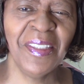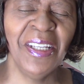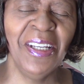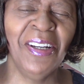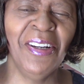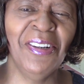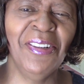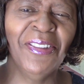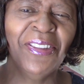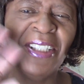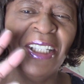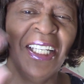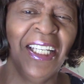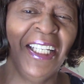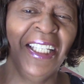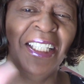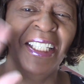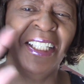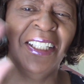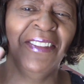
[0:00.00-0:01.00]

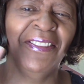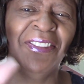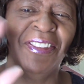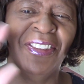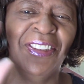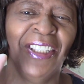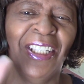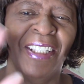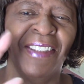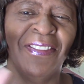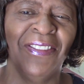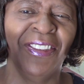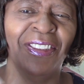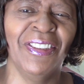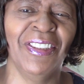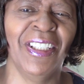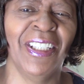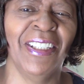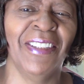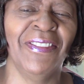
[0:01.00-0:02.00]
Okay, love you, love you,
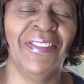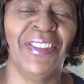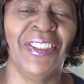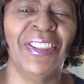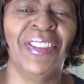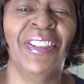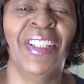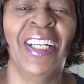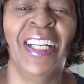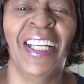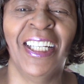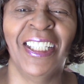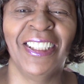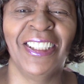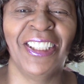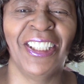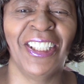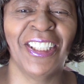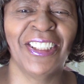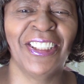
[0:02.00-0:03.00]
love you.
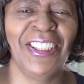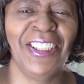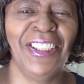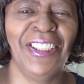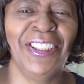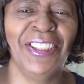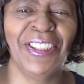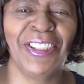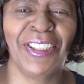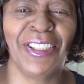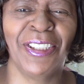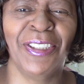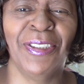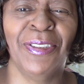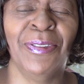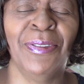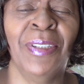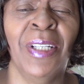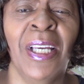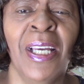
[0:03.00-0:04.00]
Talk to you
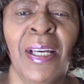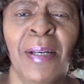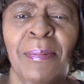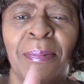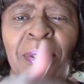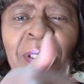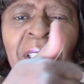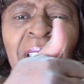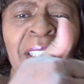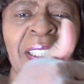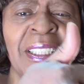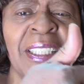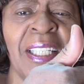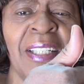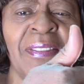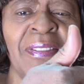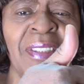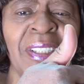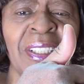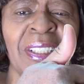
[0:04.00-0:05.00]
soon. Please
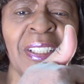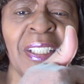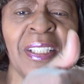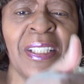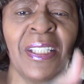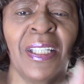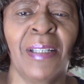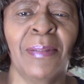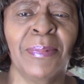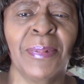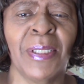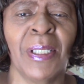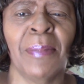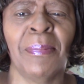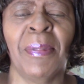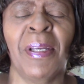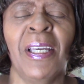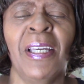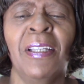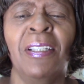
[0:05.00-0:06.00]
give this a thumbs up
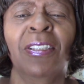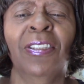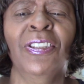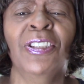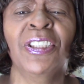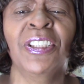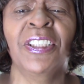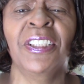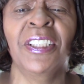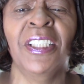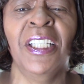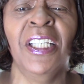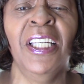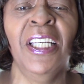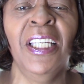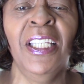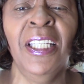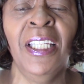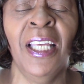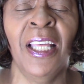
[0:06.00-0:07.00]
and
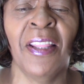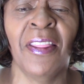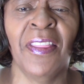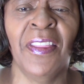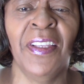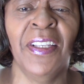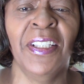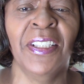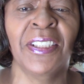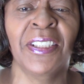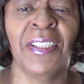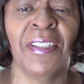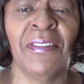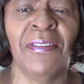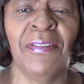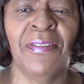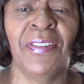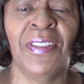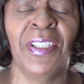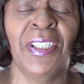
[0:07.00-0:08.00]
send this
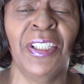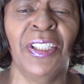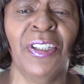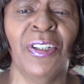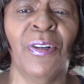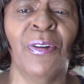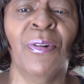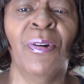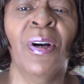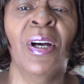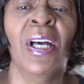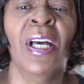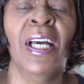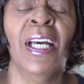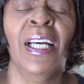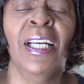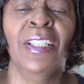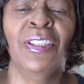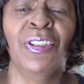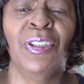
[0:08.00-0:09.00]
video
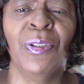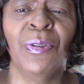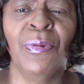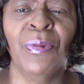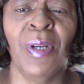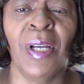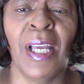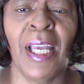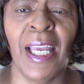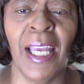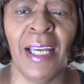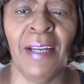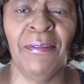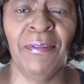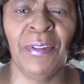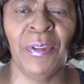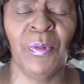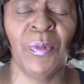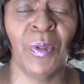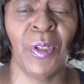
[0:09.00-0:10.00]
to
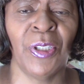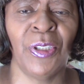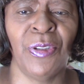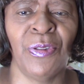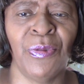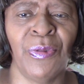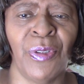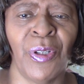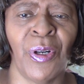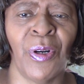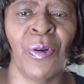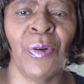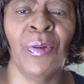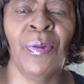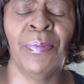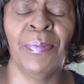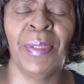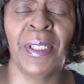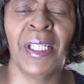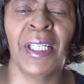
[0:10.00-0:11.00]
everyone you know,
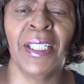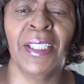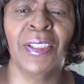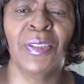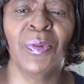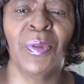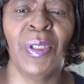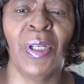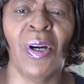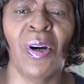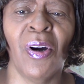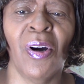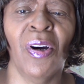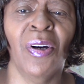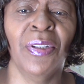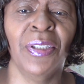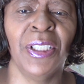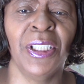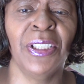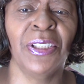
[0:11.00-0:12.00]
because we
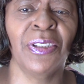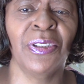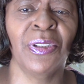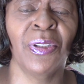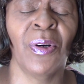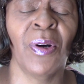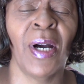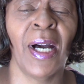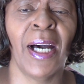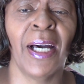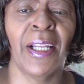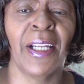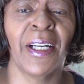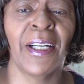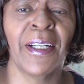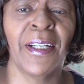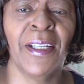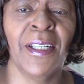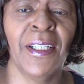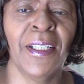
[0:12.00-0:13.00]
all need to know how to
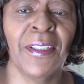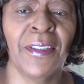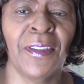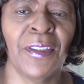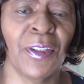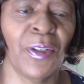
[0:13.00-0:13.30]
cut the